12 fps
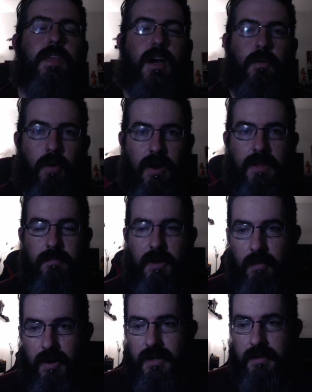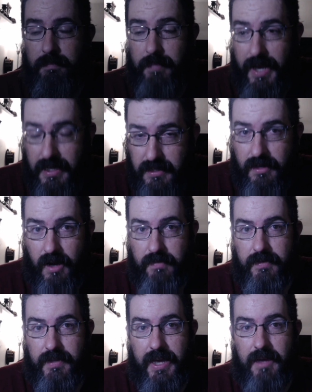I want to base it off
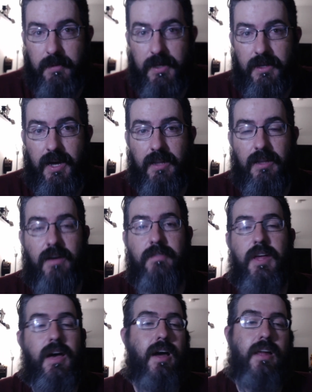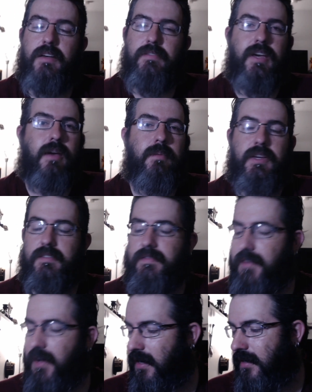of gaming. I love that. I love gaming. It's
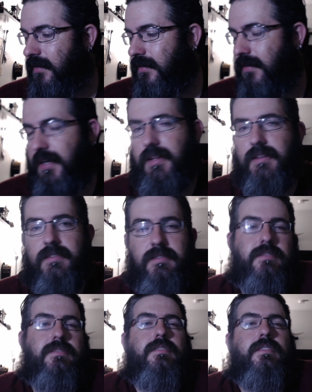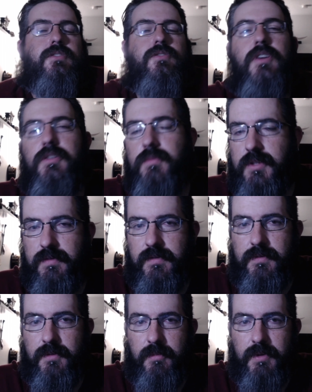fun. It's a stress reliever
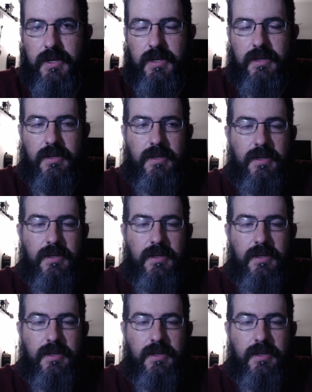for me.